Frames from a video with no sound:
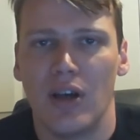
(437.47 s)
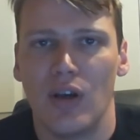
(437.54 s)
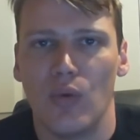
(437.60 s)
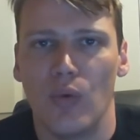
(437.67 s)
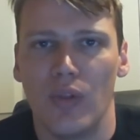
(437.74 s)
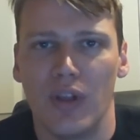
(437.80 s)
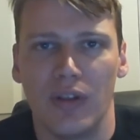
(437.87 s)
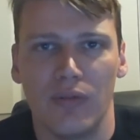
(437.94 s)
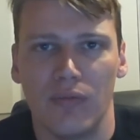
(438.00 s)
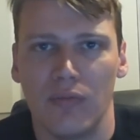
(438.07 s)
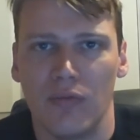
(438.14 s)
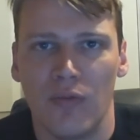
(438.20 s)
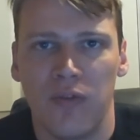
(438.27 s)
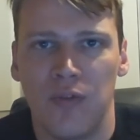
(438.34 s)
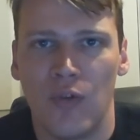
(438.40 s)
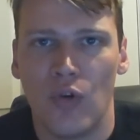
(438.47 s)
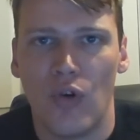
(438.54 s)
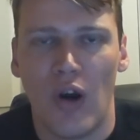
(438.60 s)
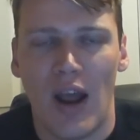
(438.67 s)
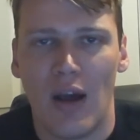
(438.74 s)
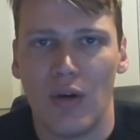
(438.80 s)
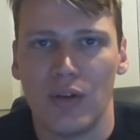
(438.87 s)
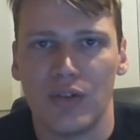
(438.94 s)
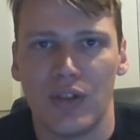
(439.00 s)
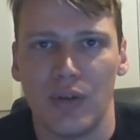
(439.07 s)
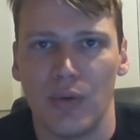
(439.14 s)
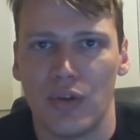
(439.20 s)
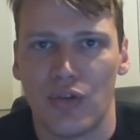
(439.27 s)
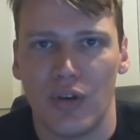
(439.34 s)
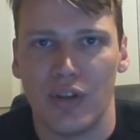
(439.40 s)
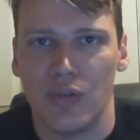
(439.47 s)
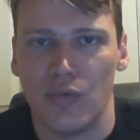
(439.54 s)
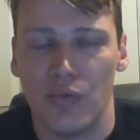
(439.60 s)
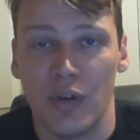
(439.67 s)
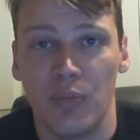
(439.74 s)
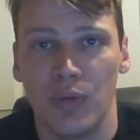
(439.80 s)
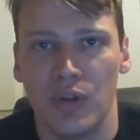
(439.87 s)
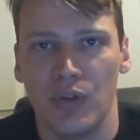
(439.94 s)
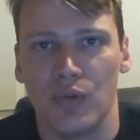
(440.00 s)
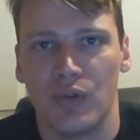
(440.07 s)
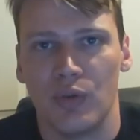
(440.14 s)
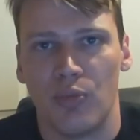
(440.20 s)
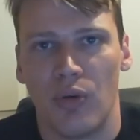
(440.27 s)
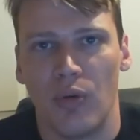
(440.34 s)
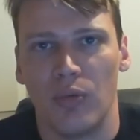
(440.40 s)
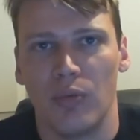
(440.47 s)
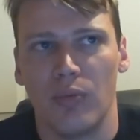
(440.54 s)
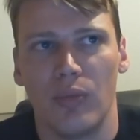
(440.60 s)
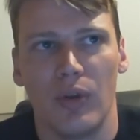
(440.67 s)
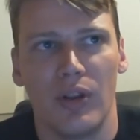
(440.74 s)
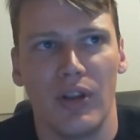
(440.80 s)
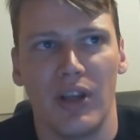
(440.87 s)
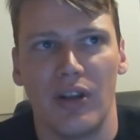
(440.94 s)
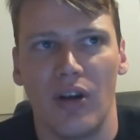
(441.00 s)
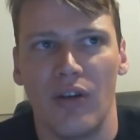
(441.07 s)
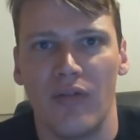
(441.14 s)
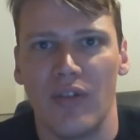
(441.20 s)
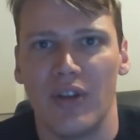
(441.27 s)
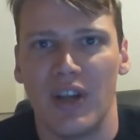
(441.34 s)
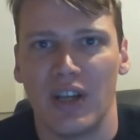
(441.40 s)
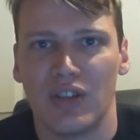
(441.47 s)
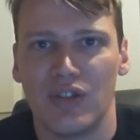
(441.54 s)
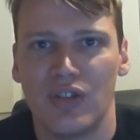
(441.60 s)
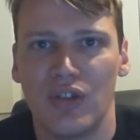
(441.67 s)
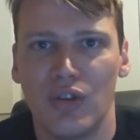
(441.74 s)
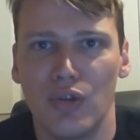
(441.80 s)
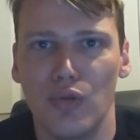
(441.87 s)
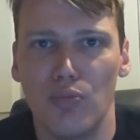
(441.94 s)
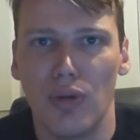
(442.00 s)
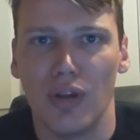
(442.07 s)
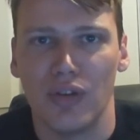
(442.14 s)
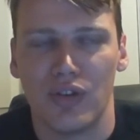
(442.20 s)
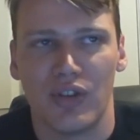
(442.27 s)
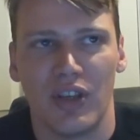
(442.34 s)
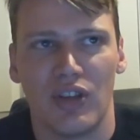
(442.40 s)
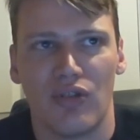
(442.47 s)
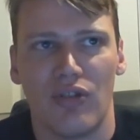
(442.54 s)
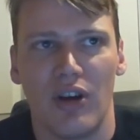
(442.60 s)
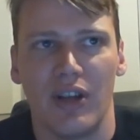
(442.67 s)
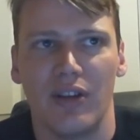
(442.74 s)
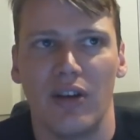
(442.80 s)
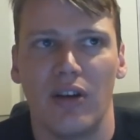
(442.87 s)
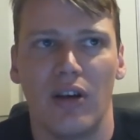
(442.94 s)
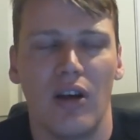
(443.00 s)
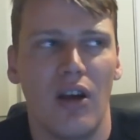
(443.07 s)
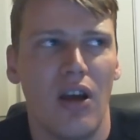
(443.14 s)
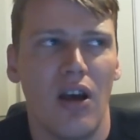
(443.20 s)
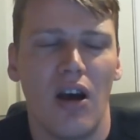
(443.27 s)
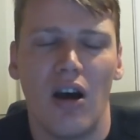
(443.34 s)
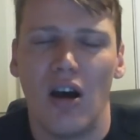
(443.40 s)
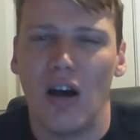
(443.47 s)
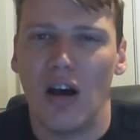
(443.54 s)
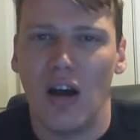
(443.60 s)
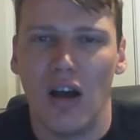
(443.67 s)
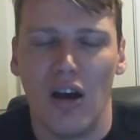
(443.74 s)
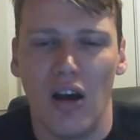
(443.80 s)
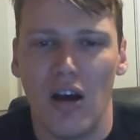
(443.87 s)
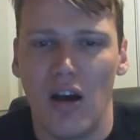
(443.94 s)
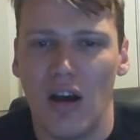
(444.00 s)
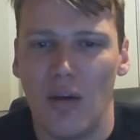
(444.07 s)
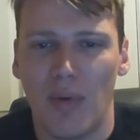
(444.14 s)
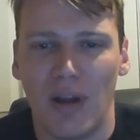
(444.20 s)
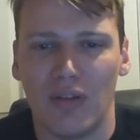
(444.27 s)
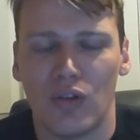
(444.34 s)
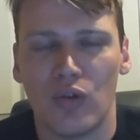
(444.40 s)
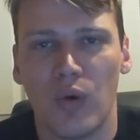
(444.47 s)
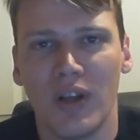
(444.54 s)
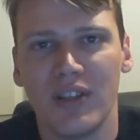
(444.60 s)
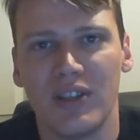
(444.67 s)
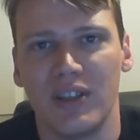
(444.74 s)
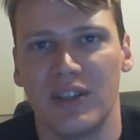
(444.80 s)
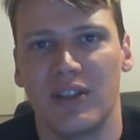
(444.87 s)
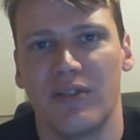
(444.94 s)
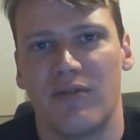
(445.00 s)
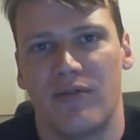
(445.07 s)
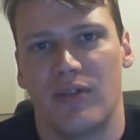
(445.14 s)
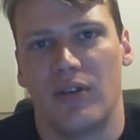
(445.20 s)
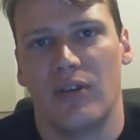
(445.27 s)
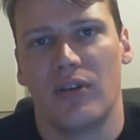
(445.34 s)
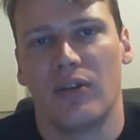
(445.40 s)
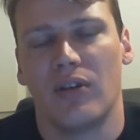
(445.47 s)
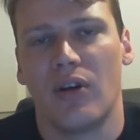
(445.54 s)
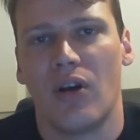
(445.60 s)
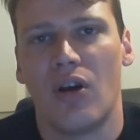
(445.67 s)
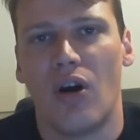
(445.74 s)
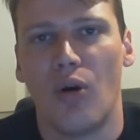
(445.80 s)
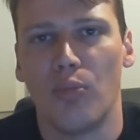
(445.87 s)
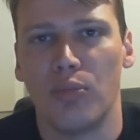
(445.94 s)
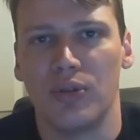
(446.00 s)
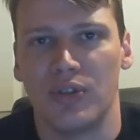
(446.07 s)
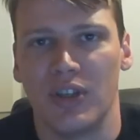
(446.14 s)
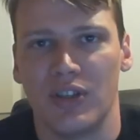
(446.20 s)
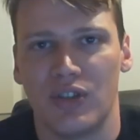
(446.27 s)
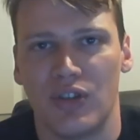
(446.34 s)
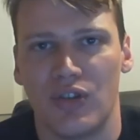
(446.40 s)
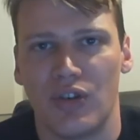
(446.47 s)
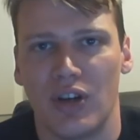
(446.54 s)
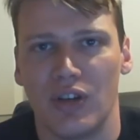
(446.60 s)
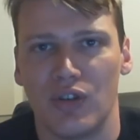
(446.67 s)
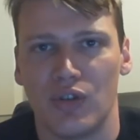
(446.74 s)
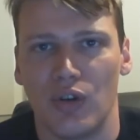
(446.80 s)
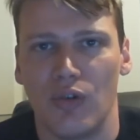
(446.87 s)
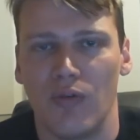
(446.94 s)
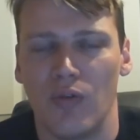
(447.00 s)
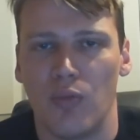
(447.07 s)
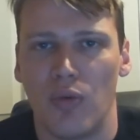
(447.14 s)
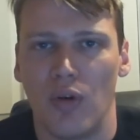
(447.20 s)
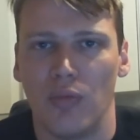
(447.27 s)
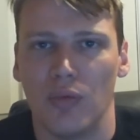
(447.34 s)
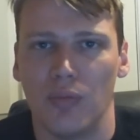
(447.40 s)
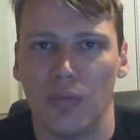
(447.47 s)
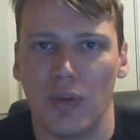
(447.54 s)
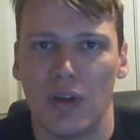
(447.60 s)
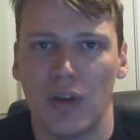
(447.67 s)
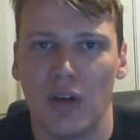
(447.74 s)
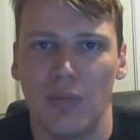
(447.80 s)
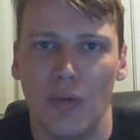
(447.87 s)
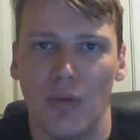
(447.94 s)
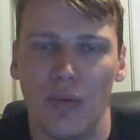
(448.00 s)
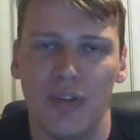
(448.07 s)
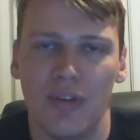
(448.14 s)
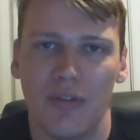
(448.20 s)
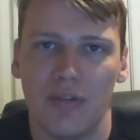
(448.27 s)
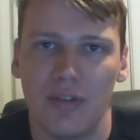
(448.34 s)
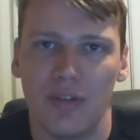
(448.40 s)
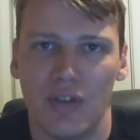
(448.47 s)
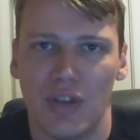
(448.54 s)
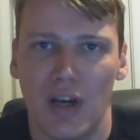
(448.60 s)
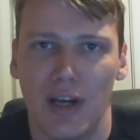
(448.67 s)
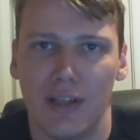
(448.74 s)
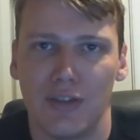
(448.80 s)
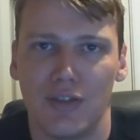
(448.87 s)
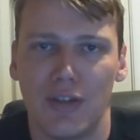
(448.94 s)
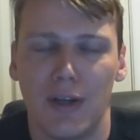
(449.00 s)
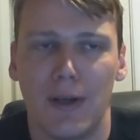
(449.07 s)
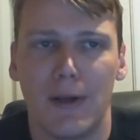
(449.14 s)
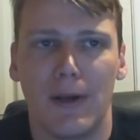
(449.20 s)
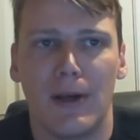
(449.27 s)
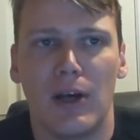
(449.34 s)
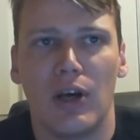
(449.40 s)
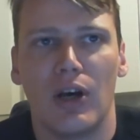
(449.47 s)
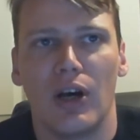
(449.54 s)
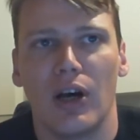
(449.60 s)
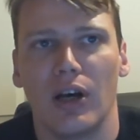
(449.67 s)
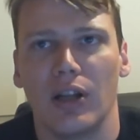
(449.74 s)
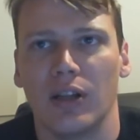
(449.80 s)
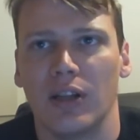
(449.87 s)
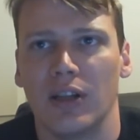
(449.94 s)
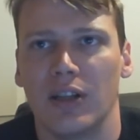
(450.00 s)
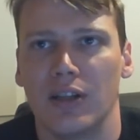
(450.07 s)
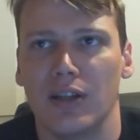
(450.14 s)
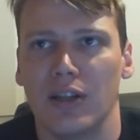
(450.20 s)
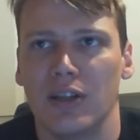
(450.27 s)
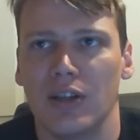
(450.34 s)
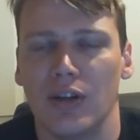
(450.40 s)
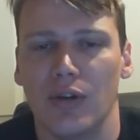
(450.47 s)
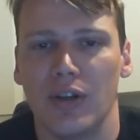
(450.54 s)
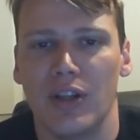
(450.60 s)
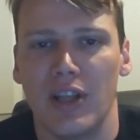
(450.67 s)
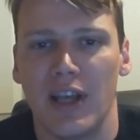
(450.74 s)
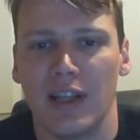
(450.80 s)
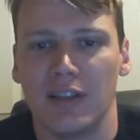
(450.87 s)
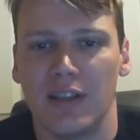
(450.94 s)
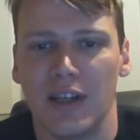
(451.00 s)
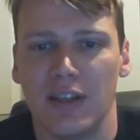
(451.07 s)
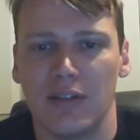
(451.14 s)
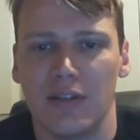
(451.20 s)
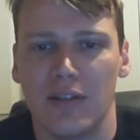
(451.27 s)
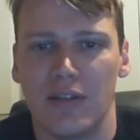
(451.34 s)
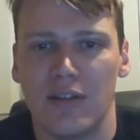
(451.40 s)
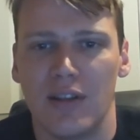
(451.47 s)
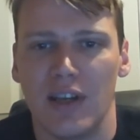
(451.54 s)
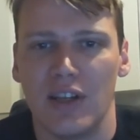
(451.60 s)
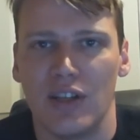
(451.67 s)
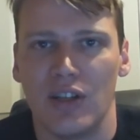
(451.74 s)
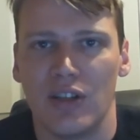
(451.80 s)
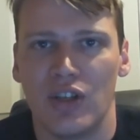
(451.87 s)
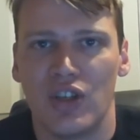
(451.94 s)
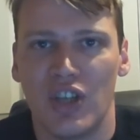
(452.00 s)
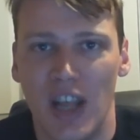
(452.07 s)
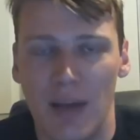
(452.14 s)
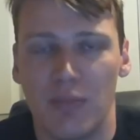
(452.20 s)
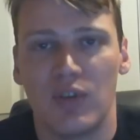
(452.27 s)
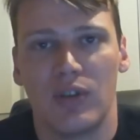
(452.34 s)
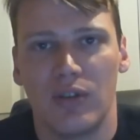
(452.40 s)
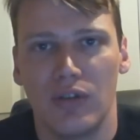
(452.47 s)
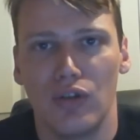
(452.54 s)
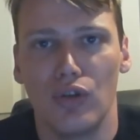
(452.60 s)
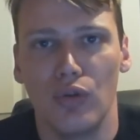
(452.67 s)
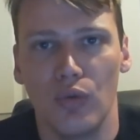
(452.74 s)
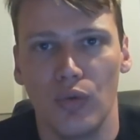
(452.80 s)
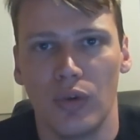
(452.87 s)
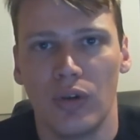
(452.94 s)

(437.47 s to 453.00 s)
within 4 hours they were trying to reproduce the problem, and then over the next 2 months they tried about 20 different composites to try and solve the problem, coming up with different designs, and in the end they shipped new